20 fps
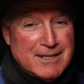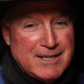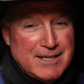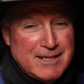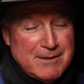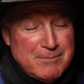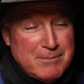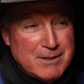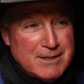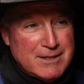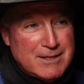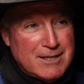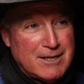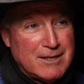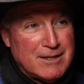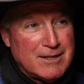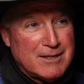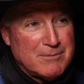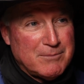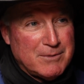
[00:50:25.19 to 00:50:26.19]
He'd been
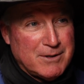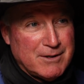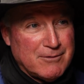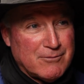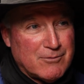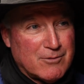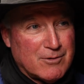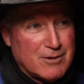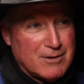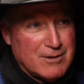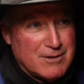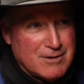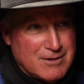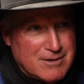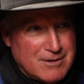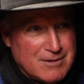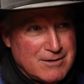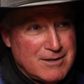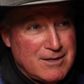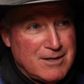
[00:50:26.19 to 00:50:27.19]
telling me for a
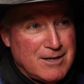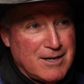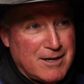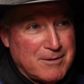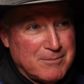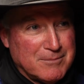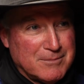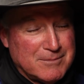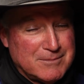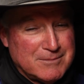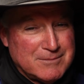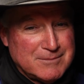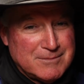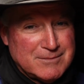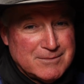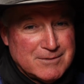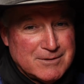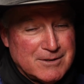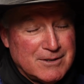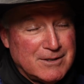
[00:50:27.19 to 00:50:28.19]
long time,
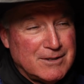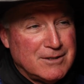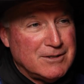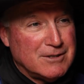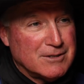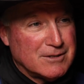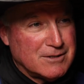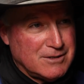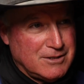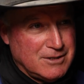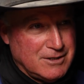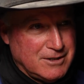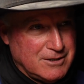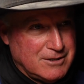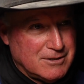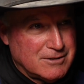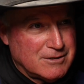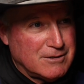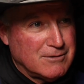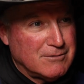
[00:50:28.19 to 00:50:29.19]
just, you
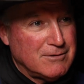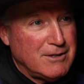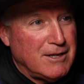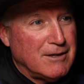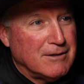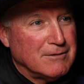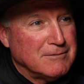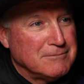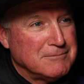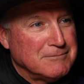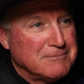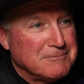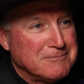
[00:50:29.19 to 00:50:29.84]
need to slow down.